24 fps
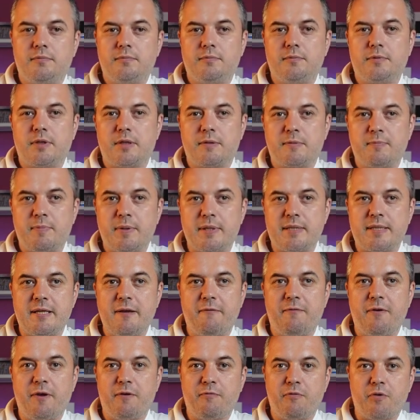
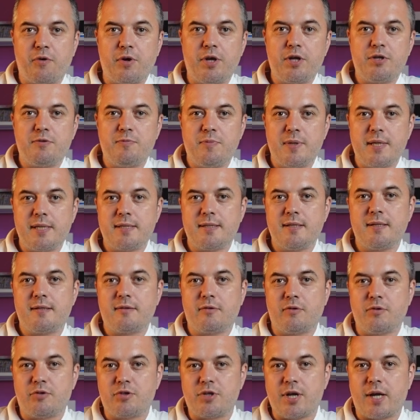specific for each business
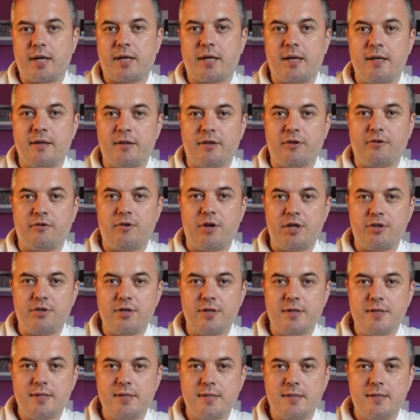to check
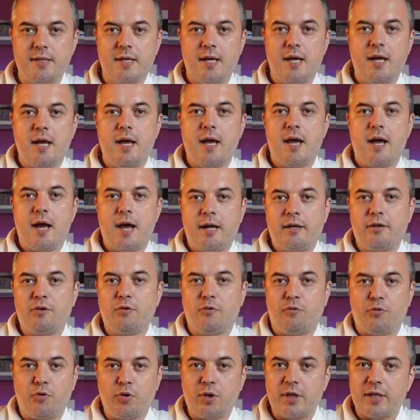integrations and to
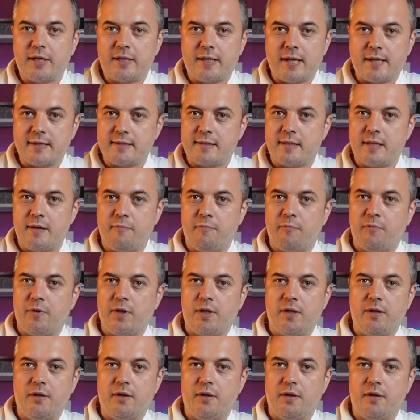fully test them
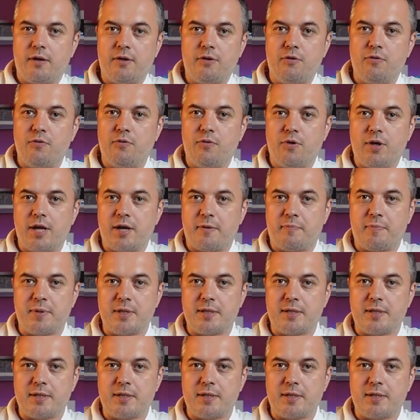with a new ERP